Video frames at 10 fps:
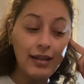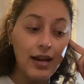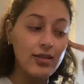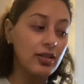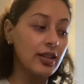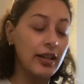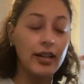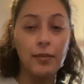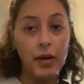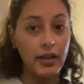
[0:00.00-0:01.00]
I still didn't
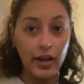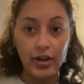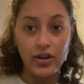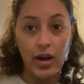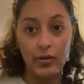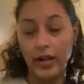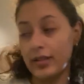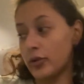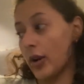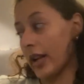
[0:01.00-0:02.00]
get my luggage out. I
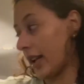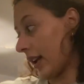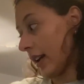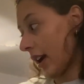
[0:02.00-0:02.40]
didn't do any